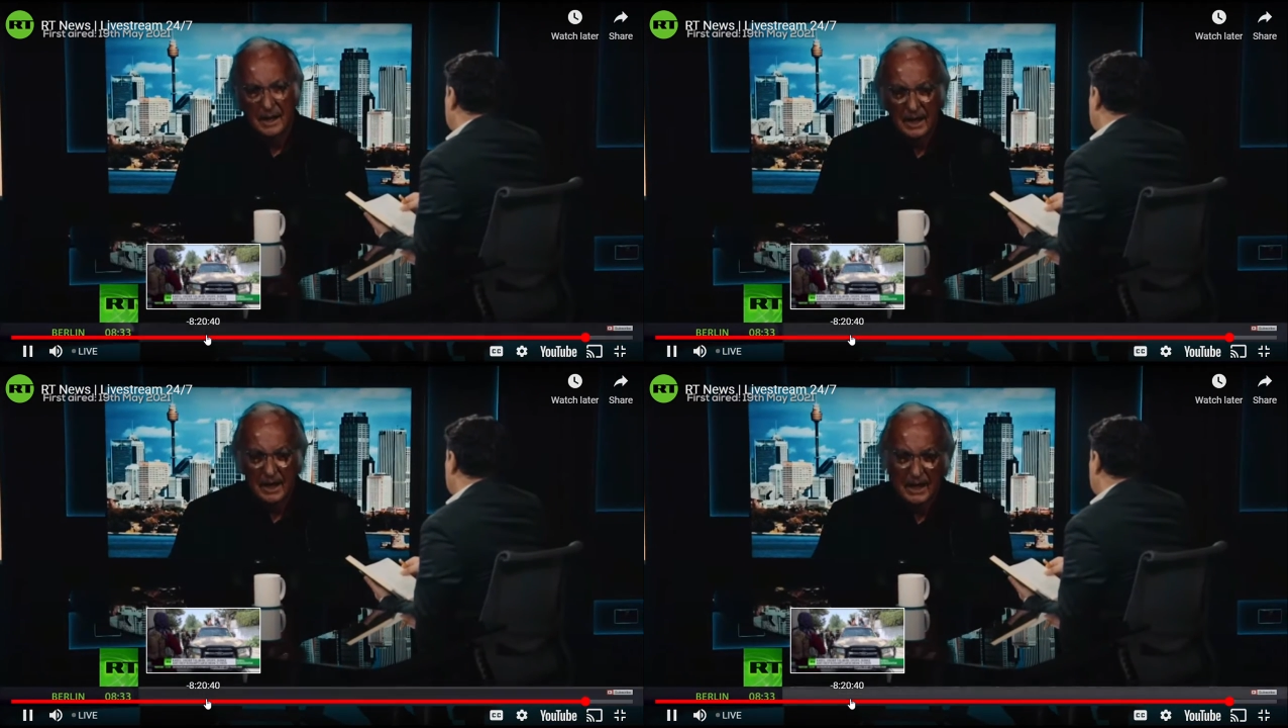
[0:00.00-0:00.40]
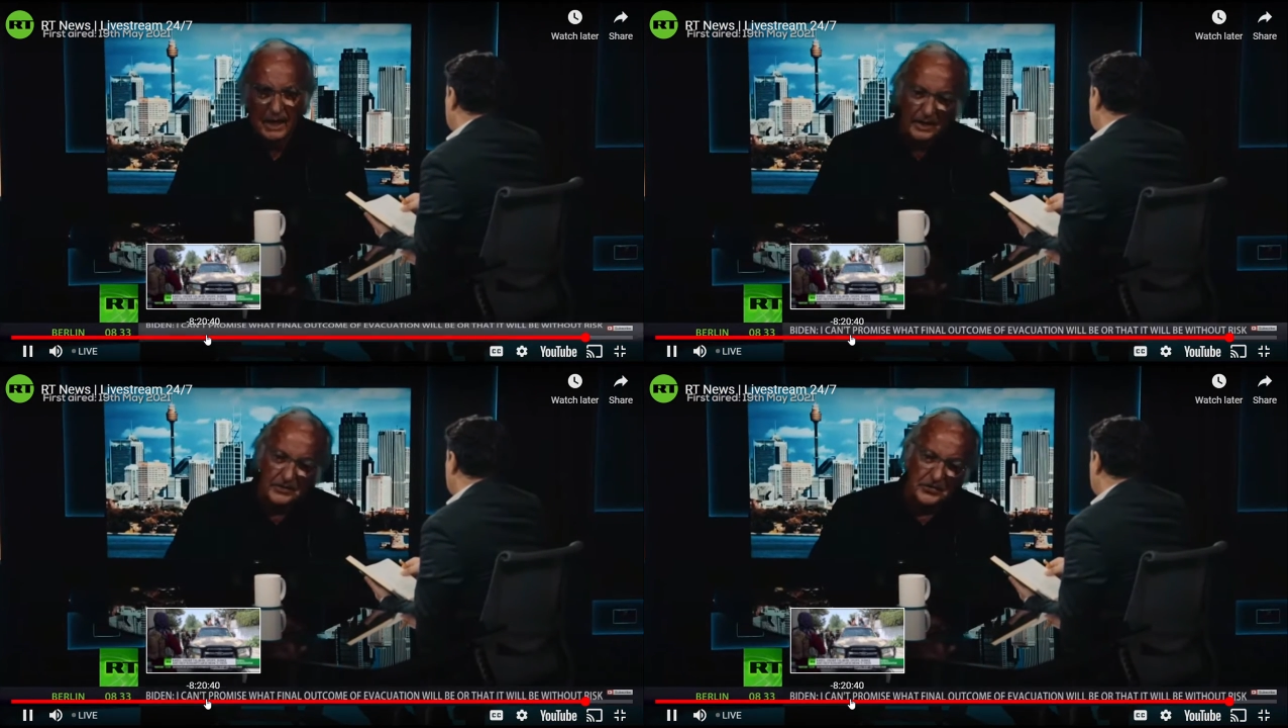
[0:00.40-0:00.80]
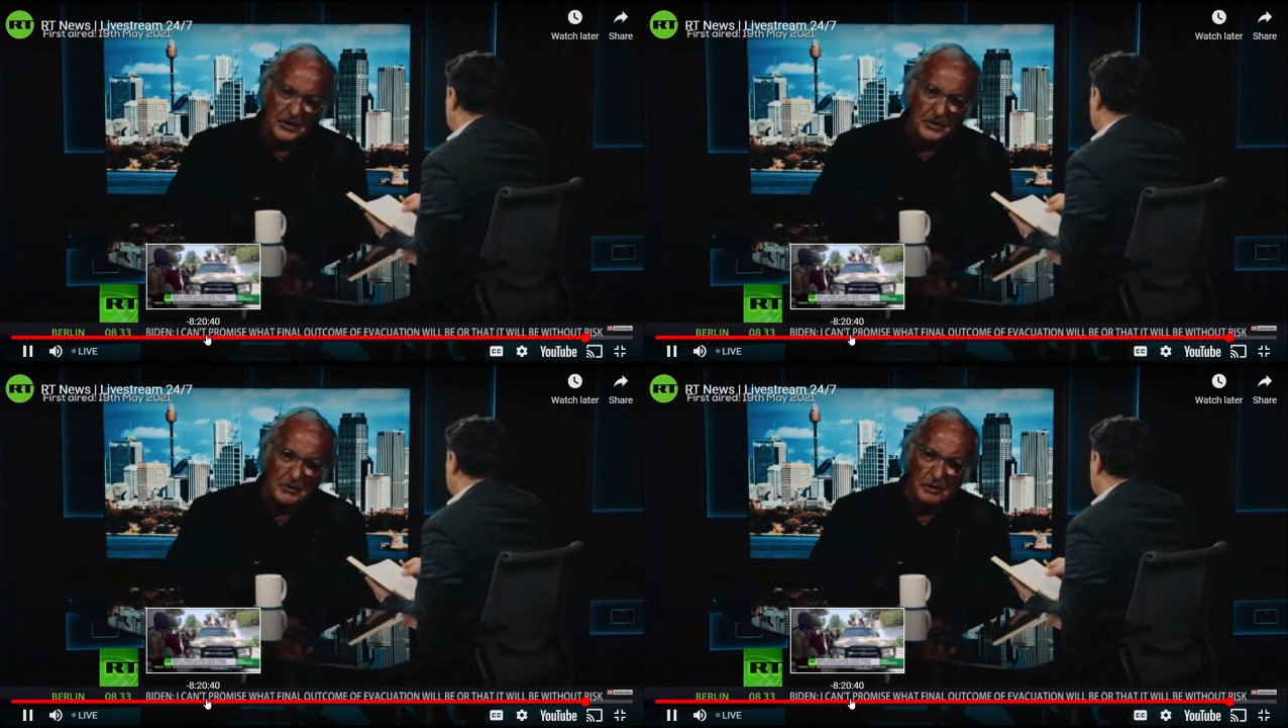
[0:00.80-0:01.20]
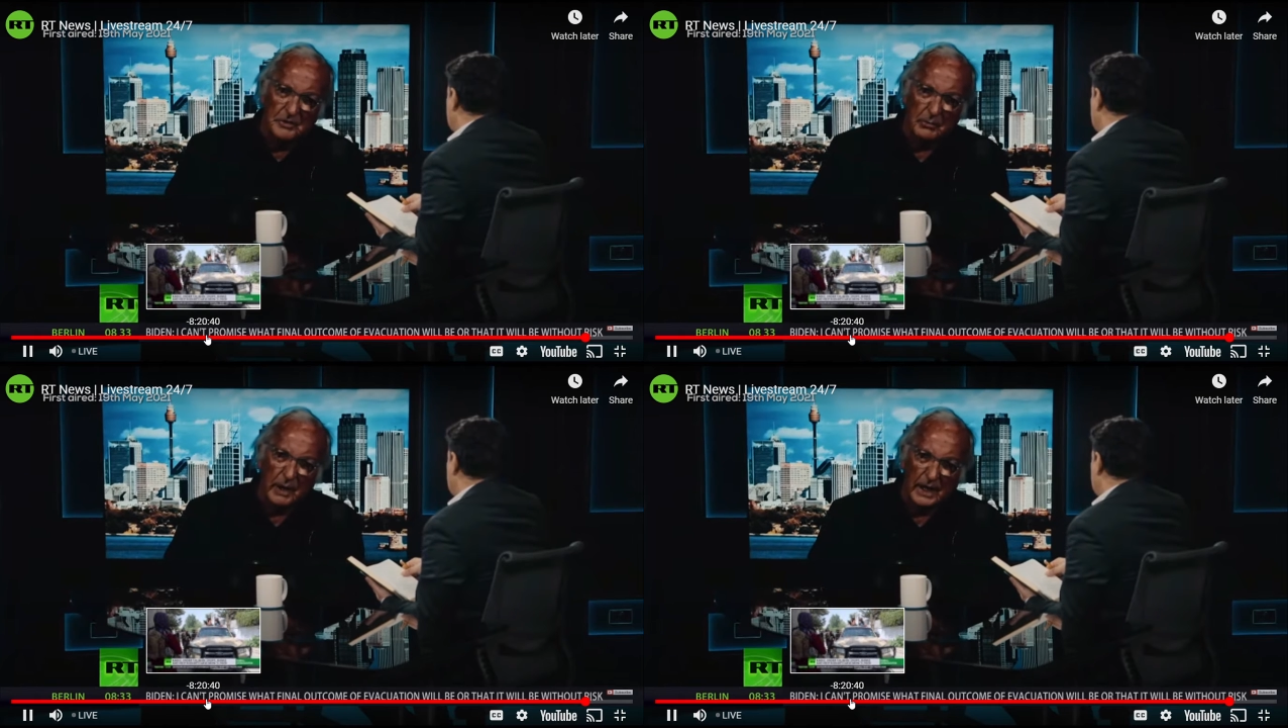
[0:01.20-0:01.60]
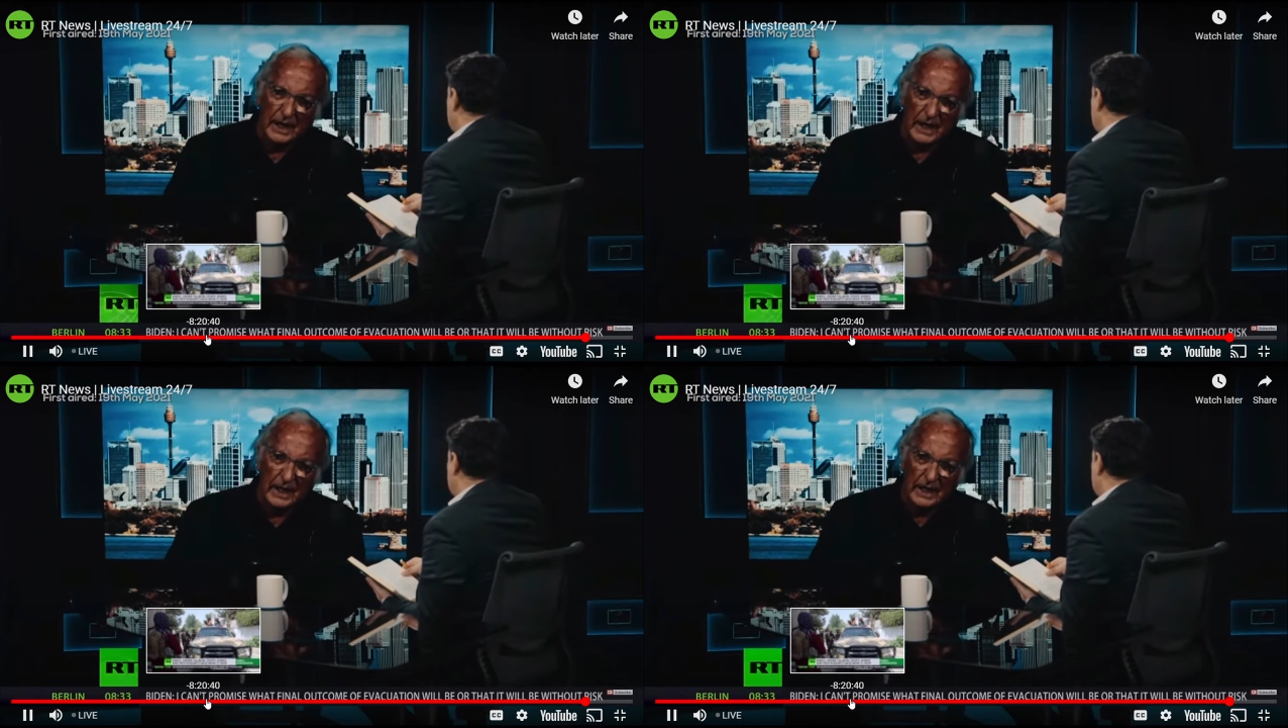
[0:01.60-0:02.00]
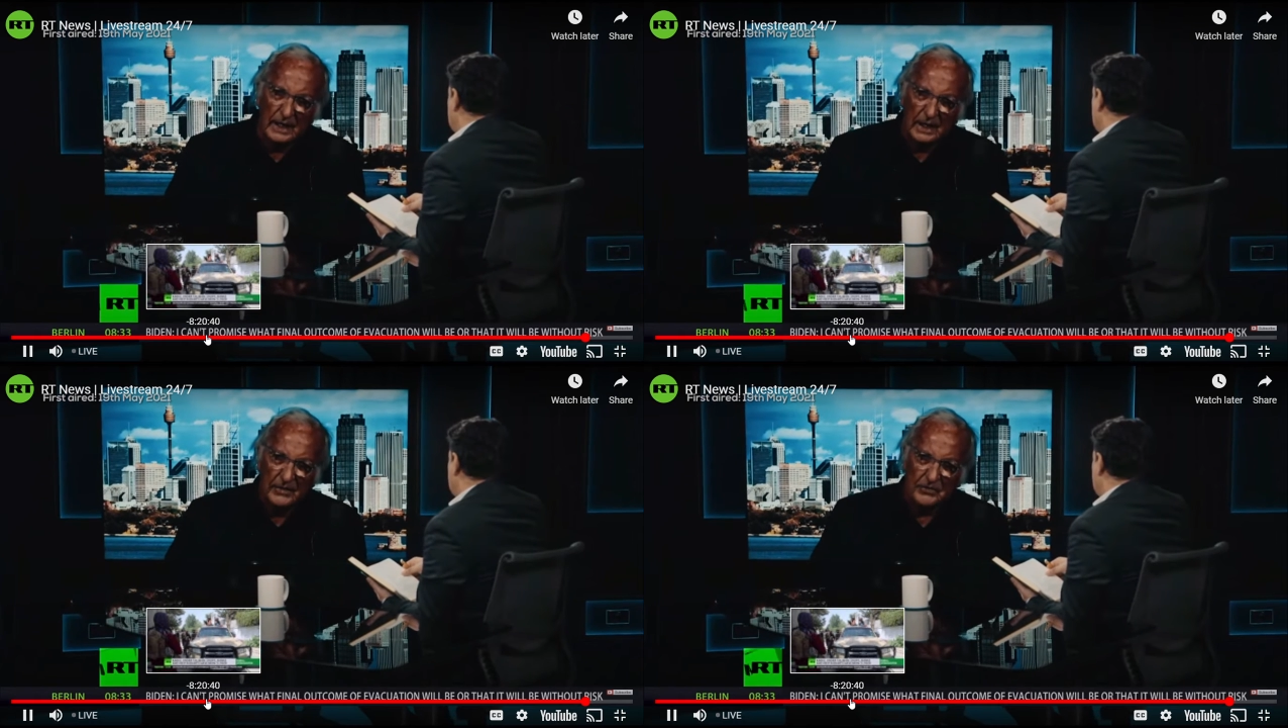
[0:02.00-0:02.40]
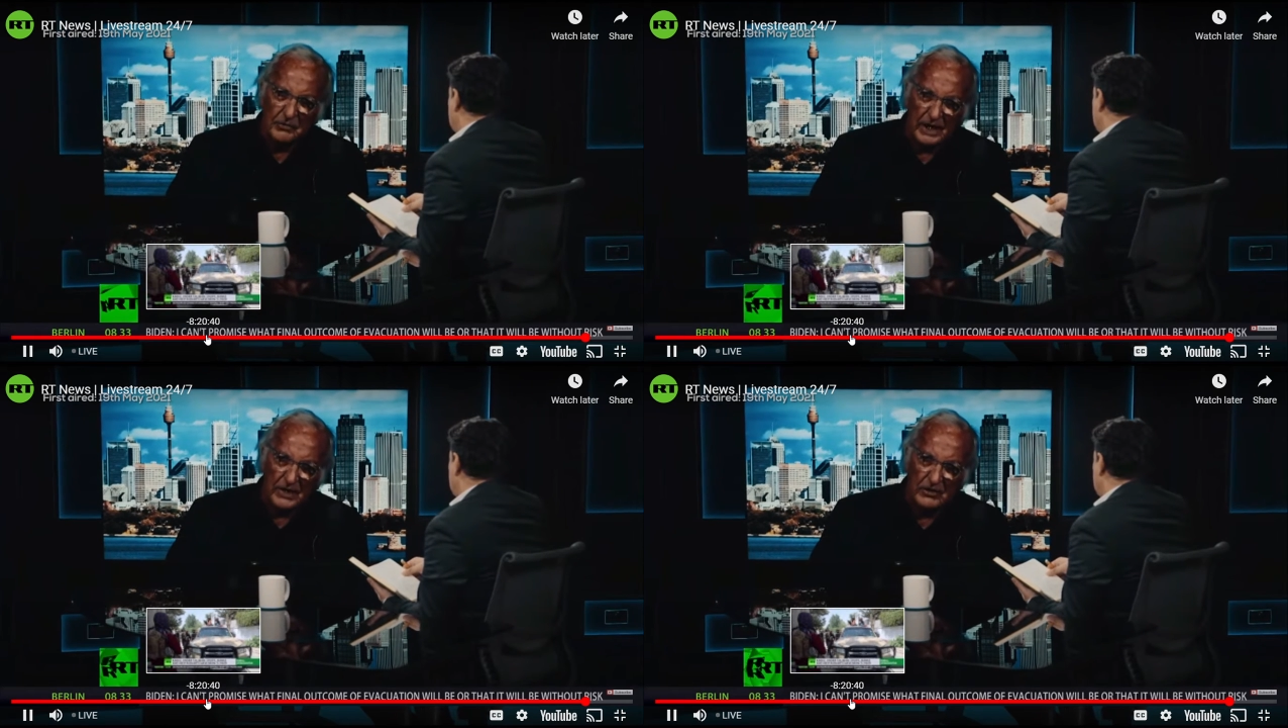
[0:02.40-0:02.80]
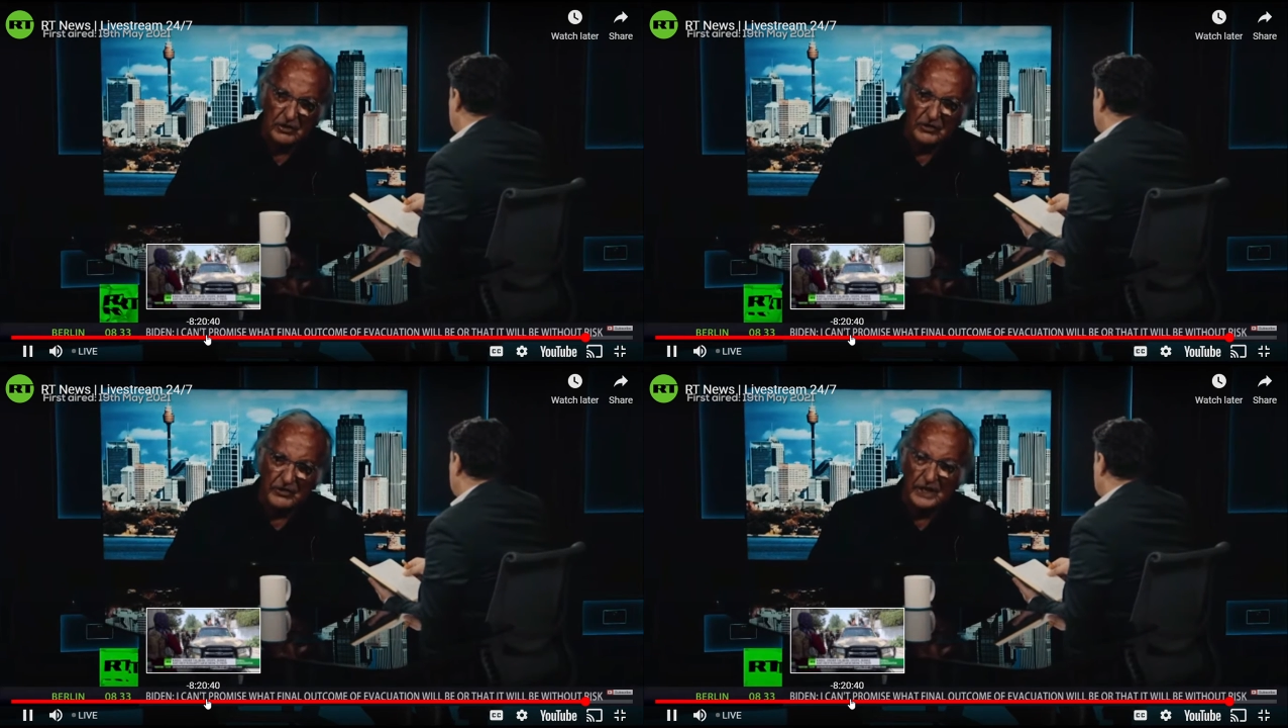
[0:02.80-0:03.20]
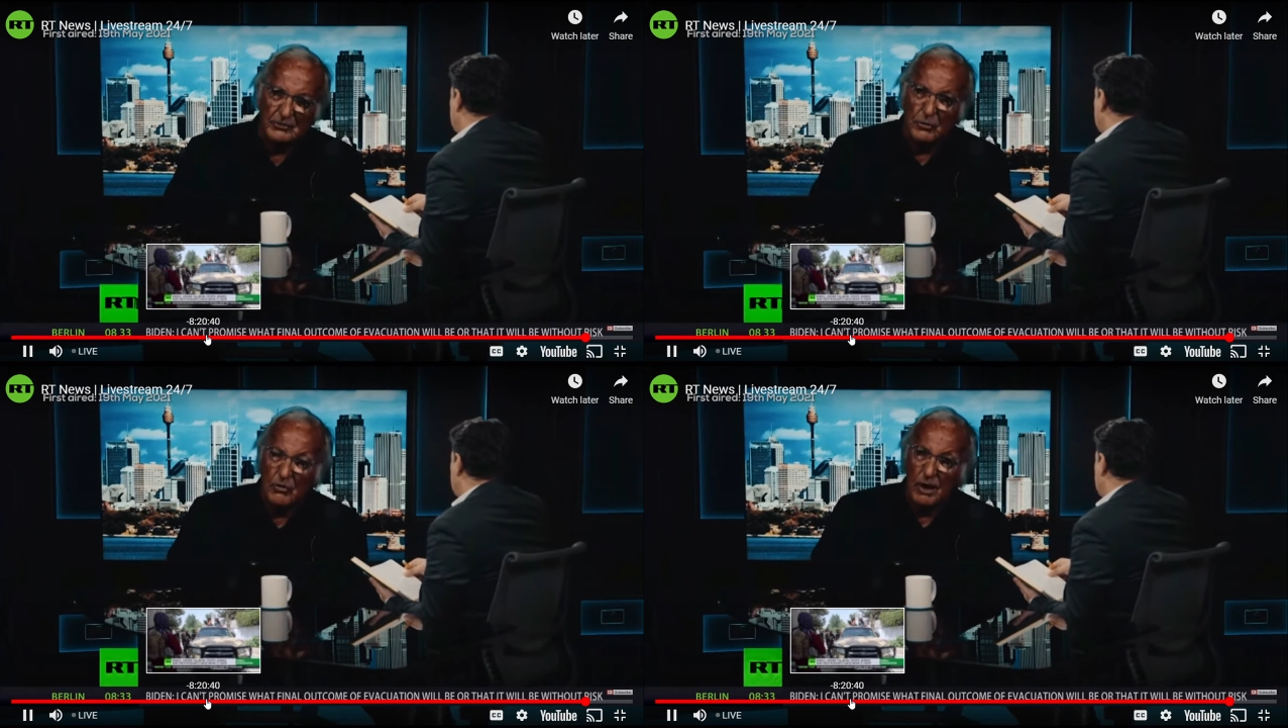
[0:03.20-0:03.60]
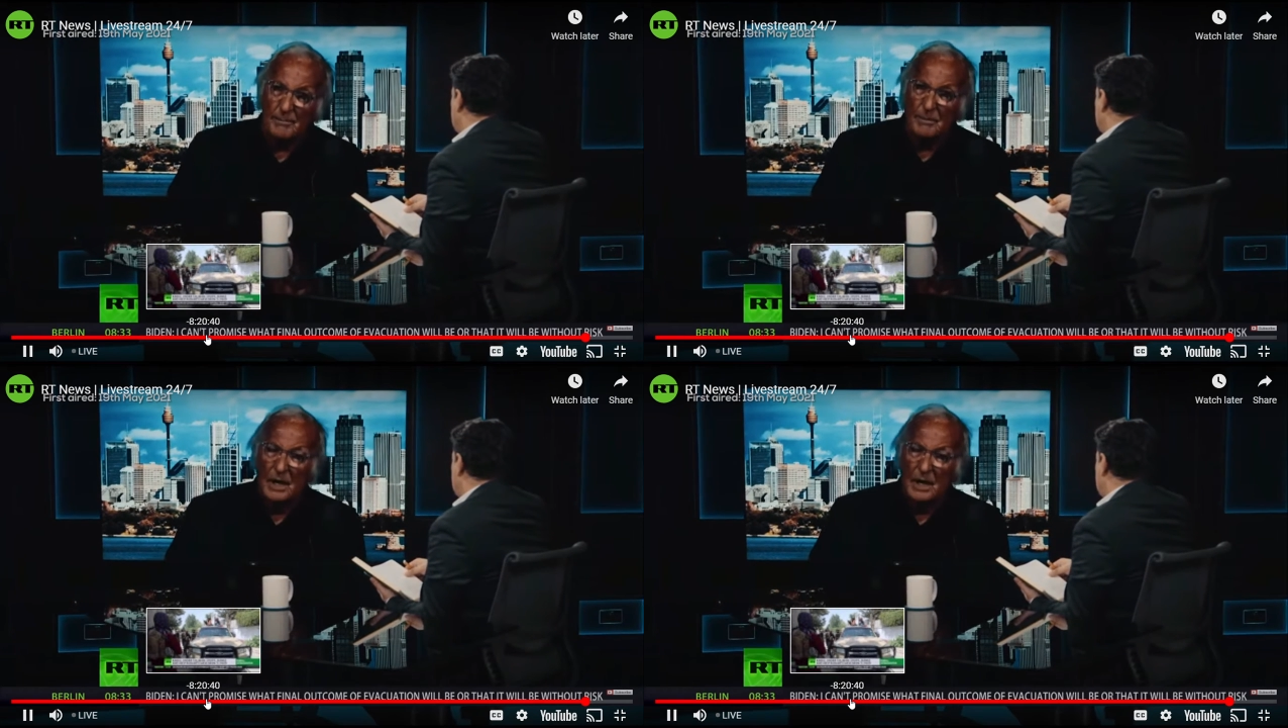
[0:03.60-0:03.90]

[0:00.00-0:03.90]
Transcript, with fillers: uh, senior Israeli strategists, they draw up,